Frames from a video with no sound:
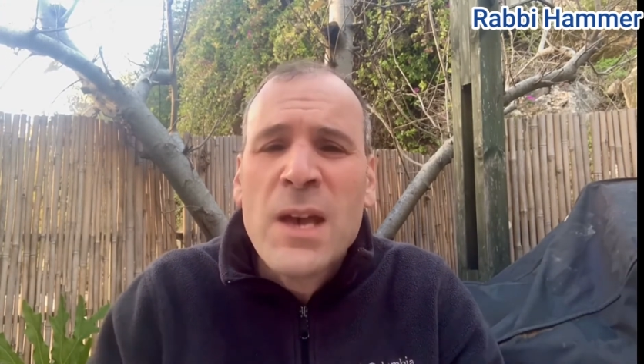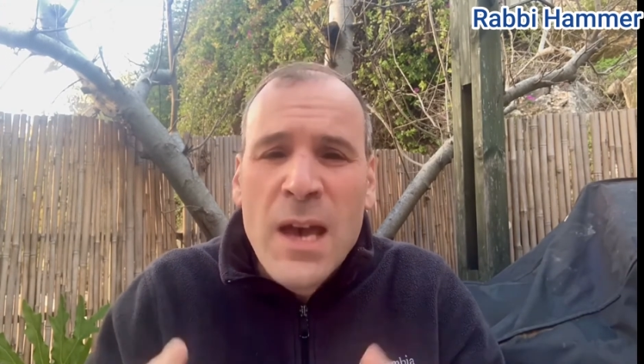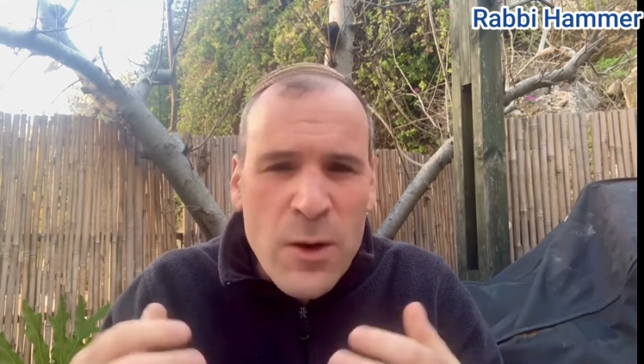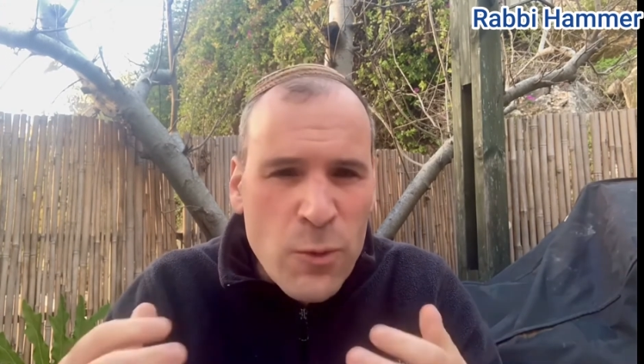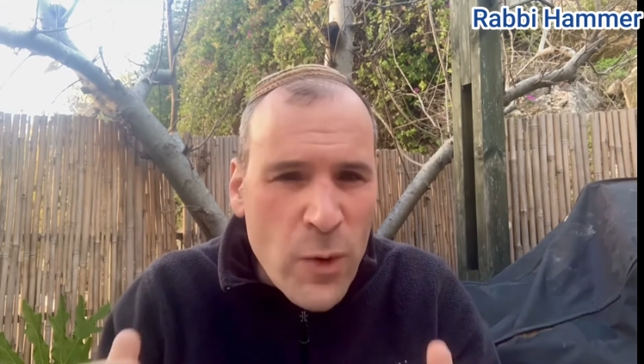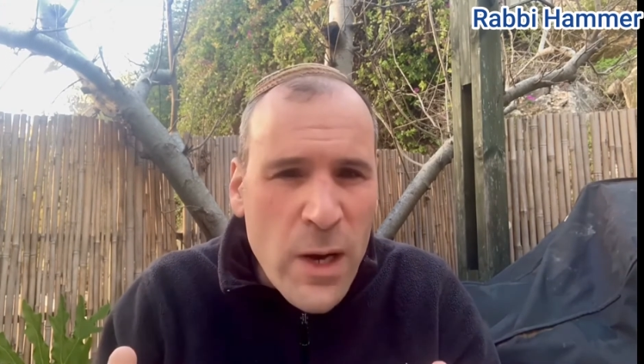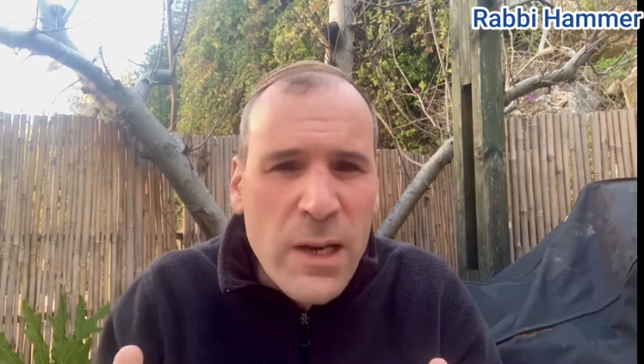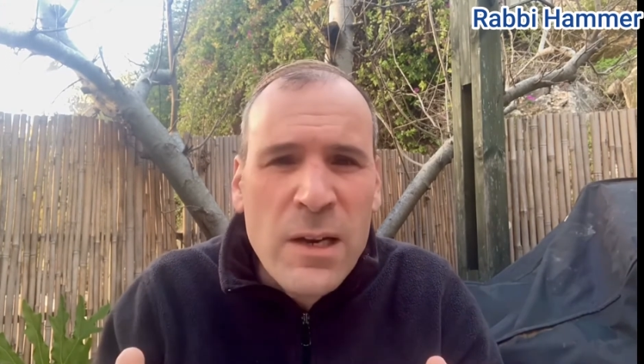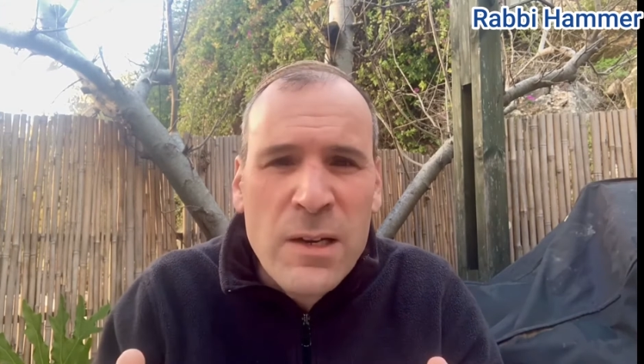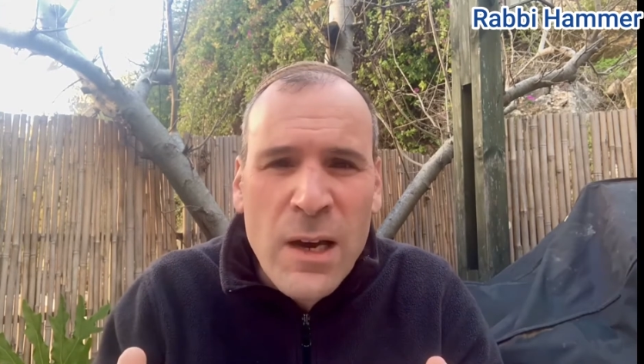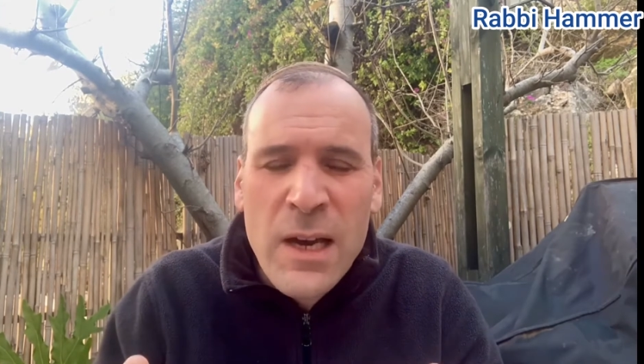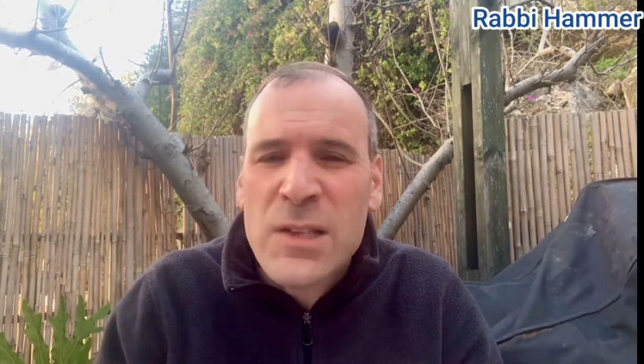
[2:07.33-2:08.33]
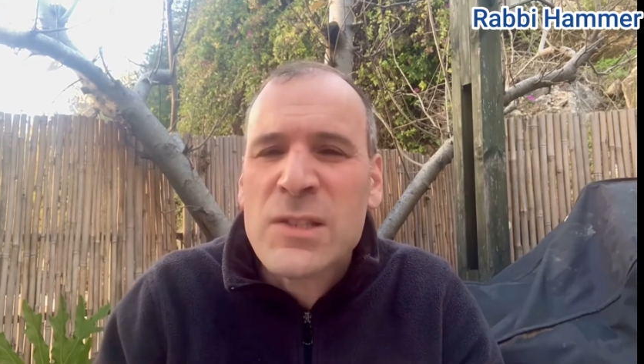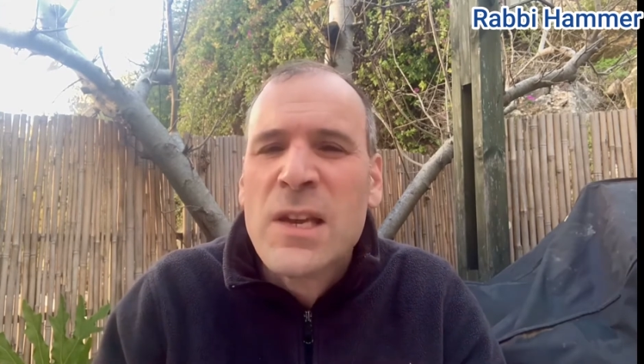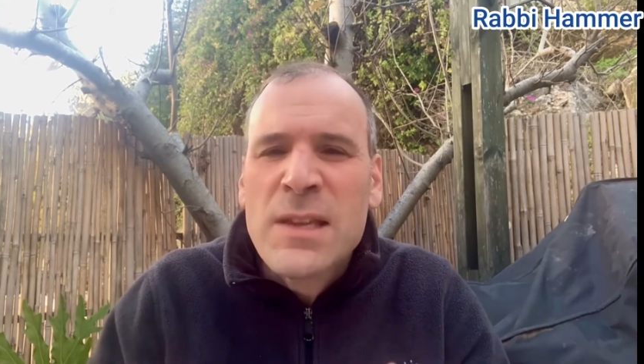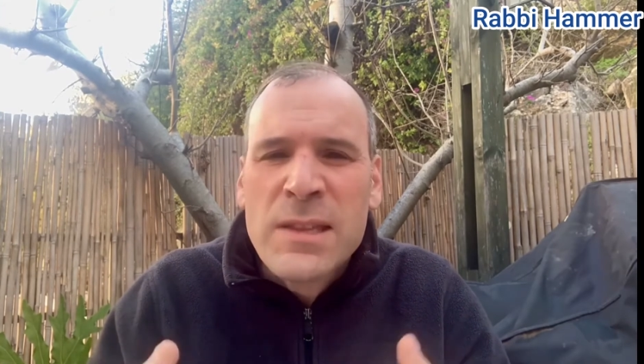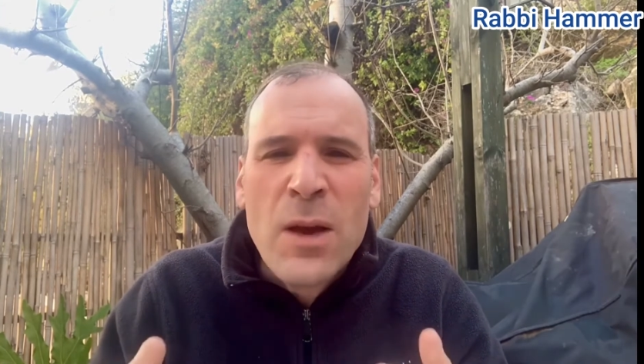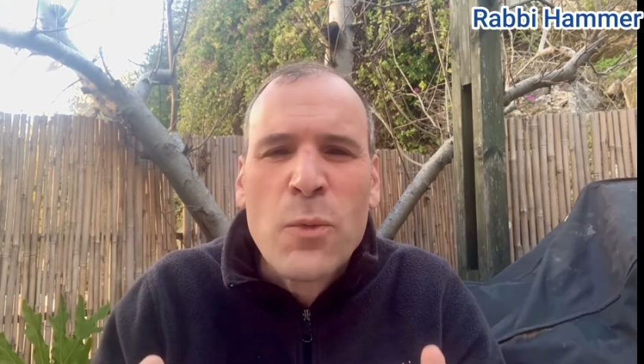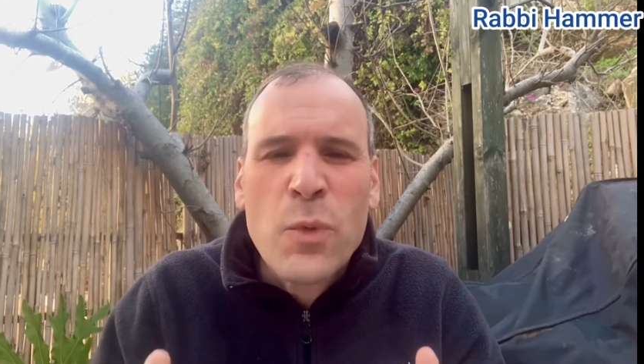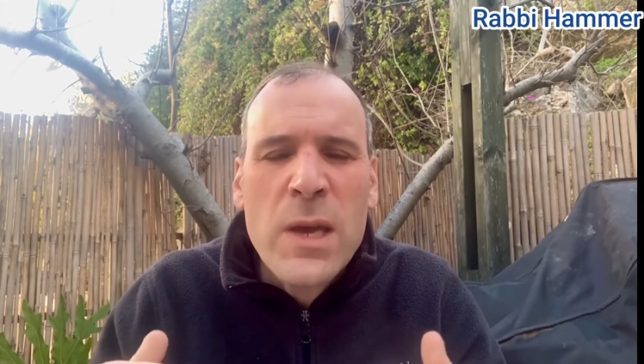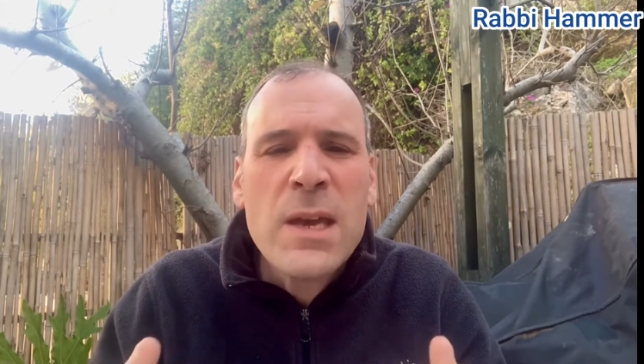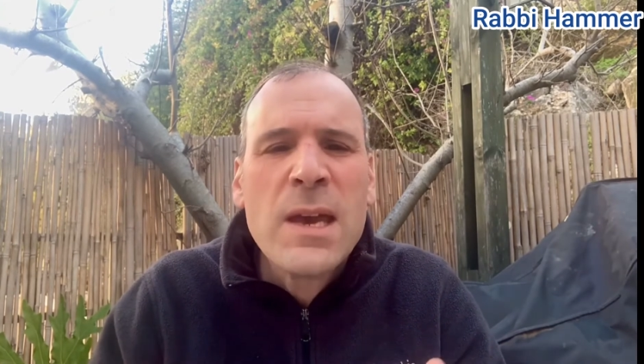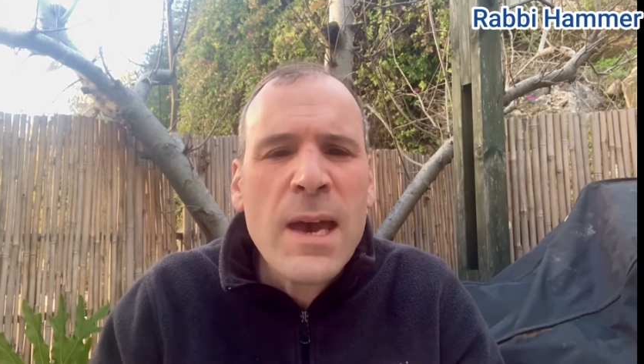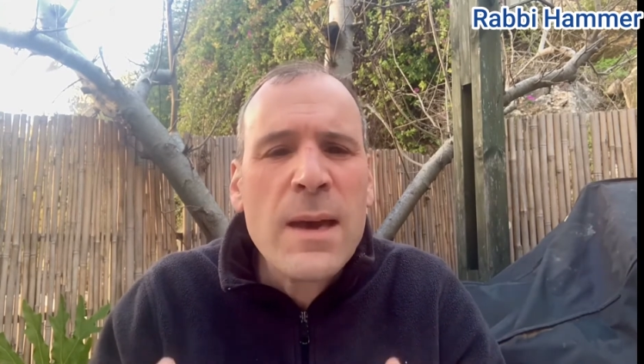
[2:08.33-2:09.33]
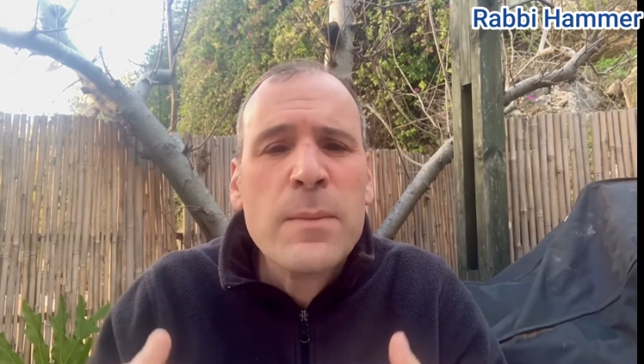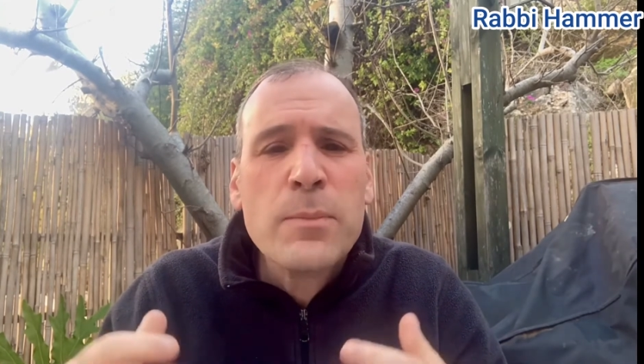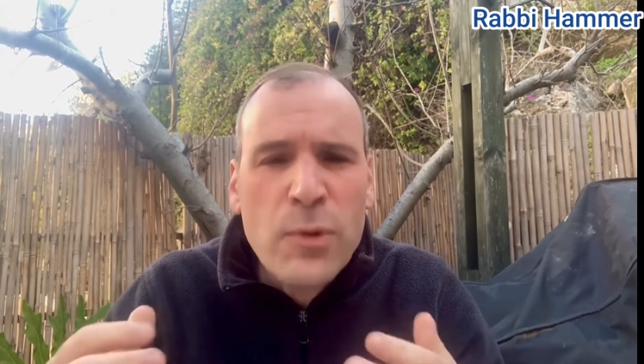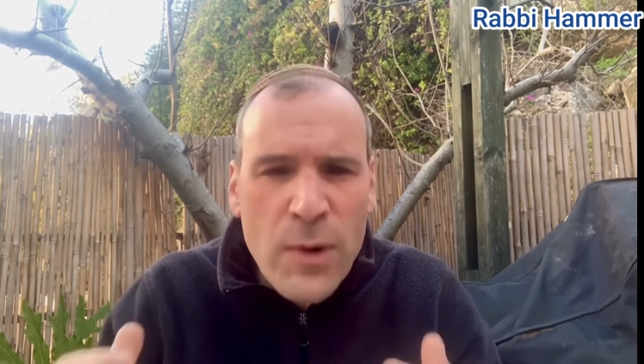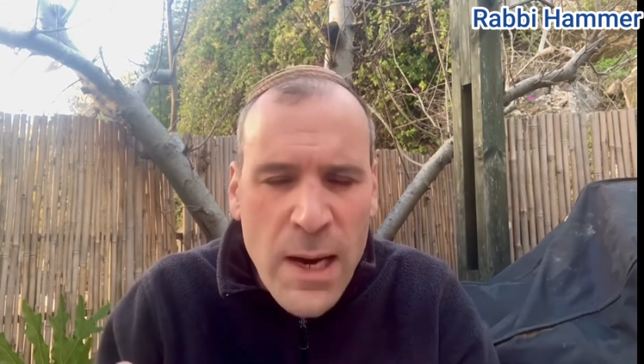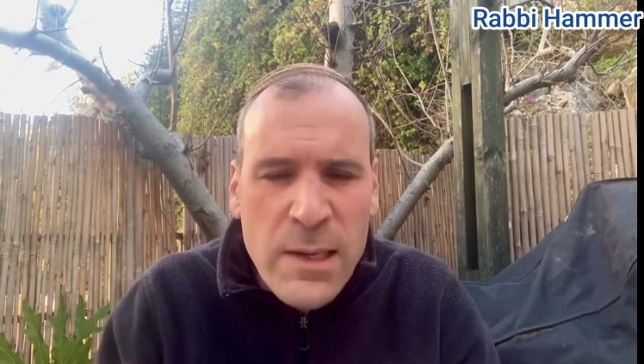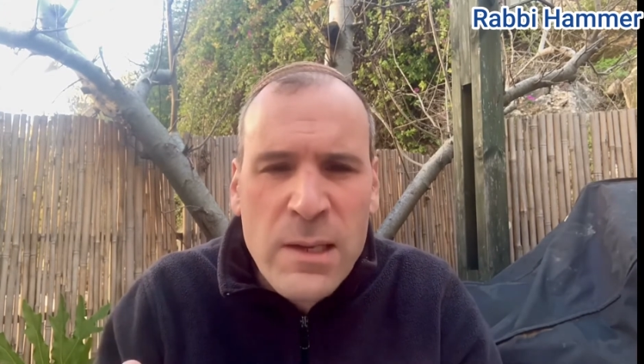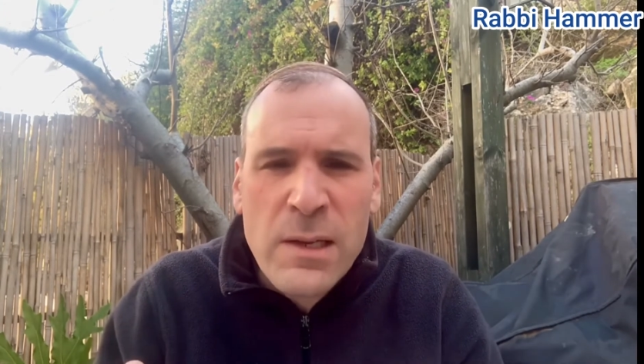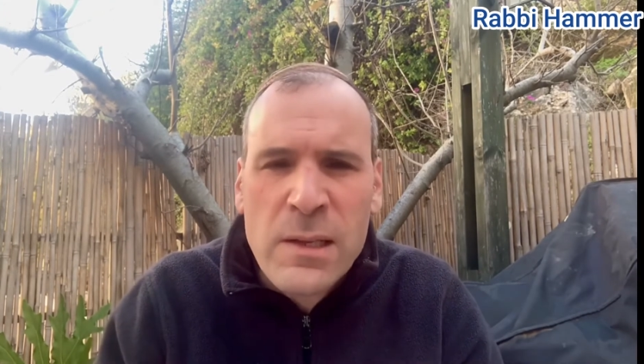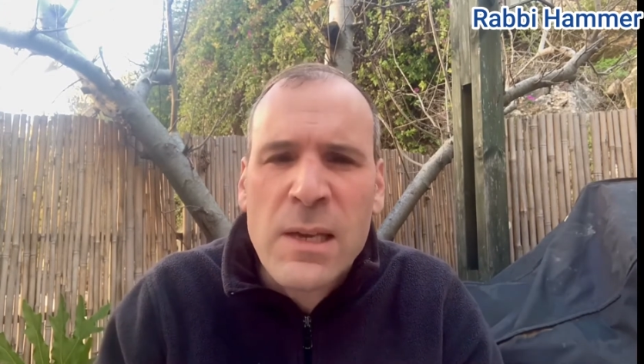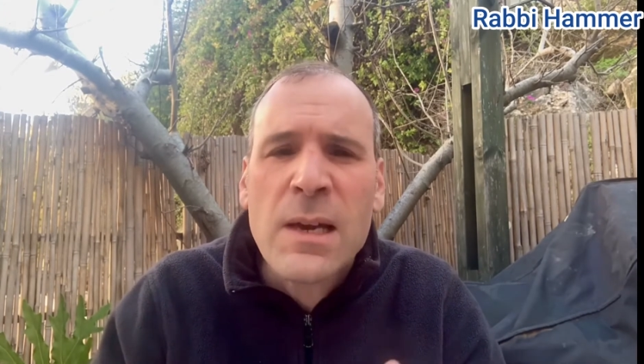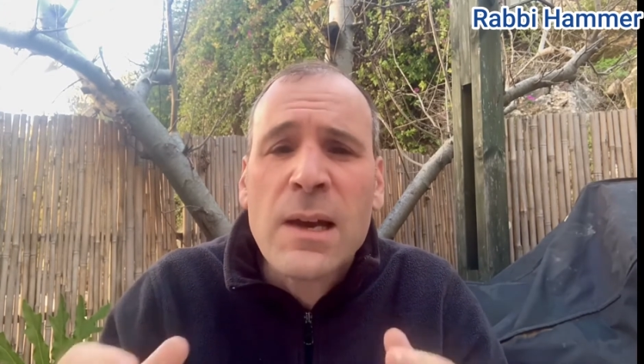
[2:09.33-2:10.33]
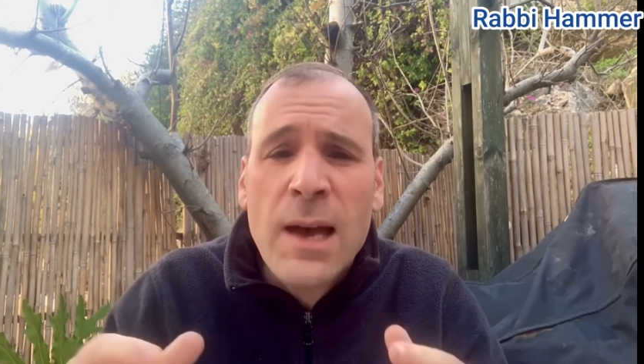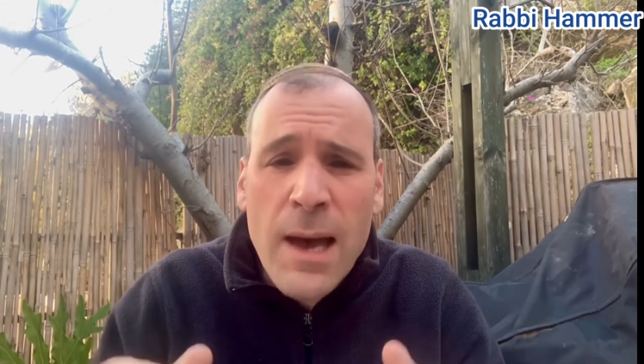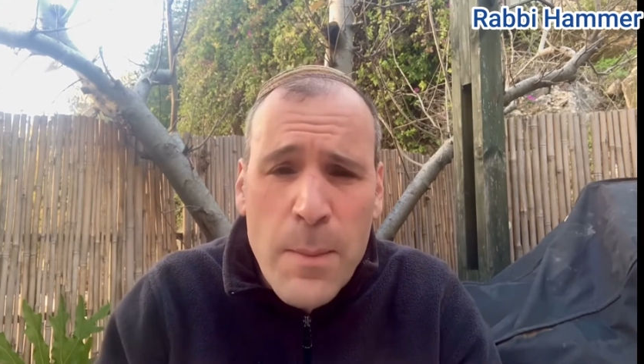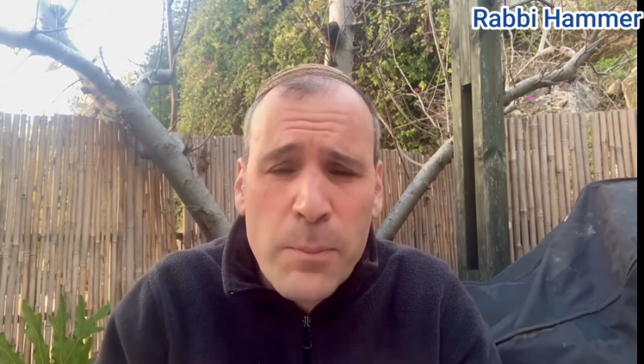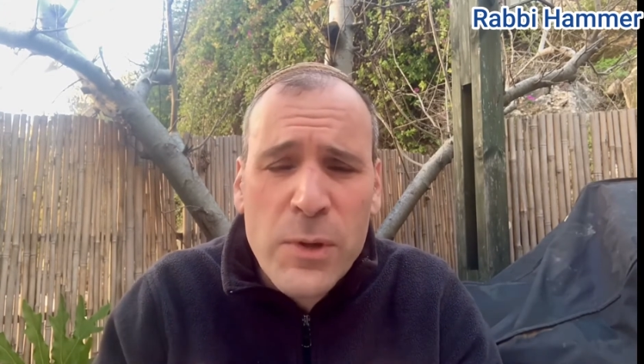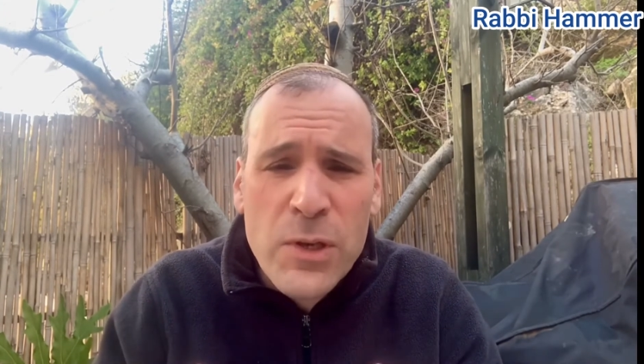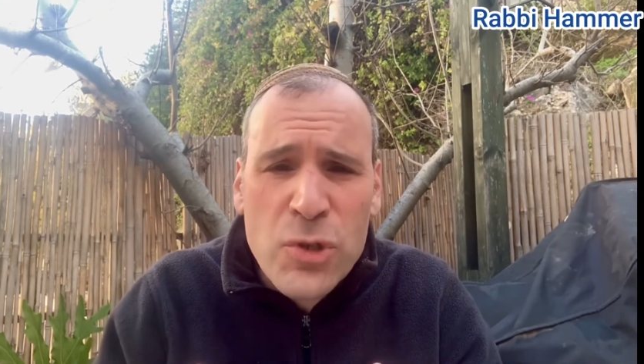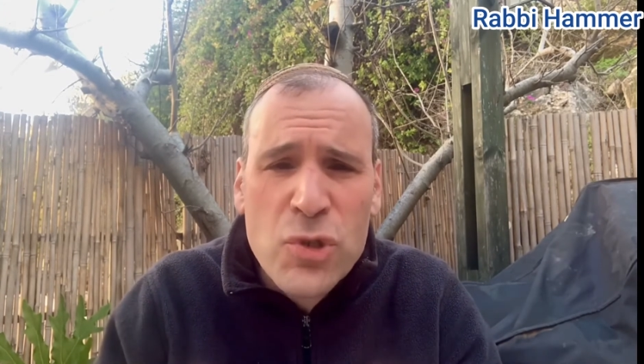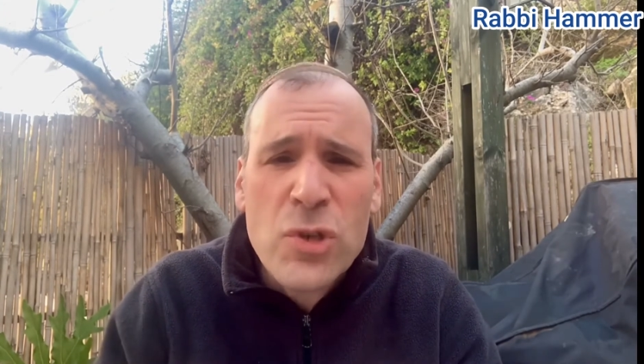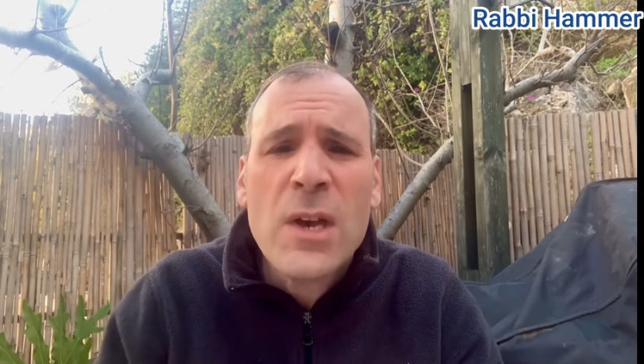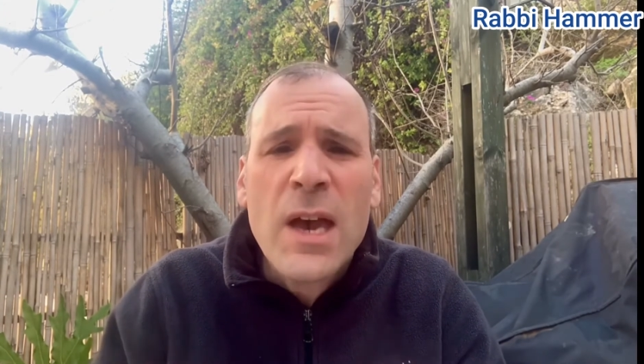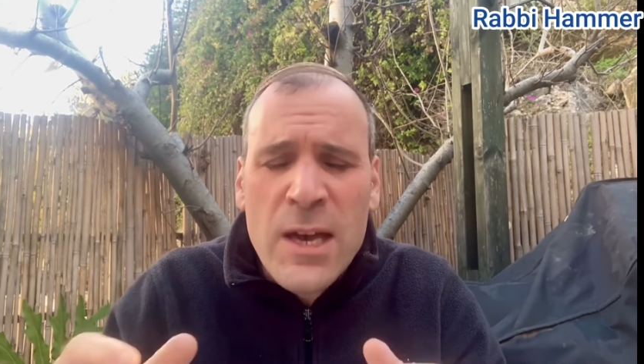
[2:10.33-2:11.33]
and recognize that we can practically accomplish